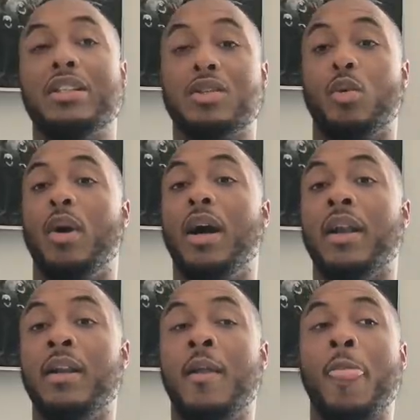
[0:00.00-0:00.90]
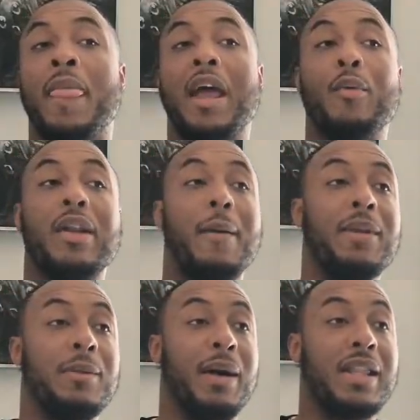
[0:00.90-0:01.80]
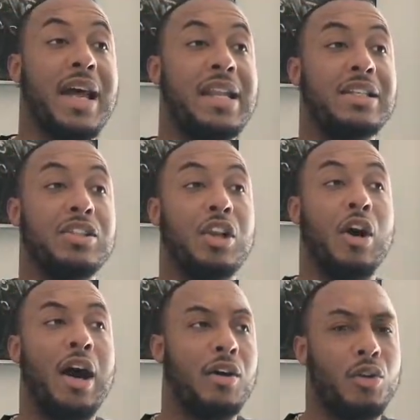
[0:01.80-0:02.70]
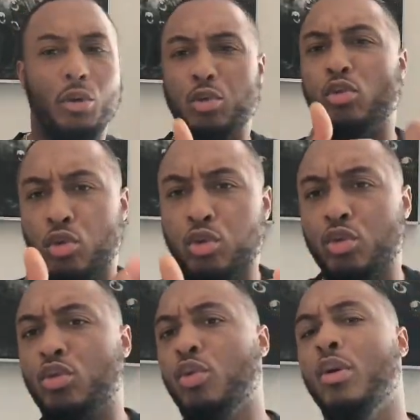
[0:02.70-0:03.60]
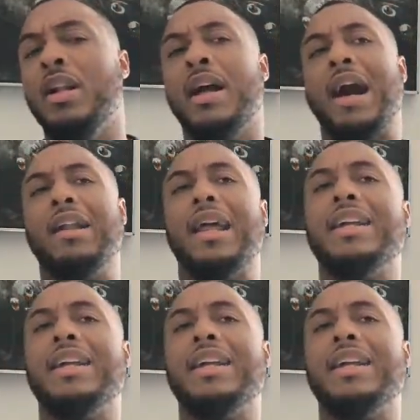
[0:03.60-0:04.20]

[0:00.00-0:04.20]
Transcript: a squad. And what I mean by that is, you know, I'll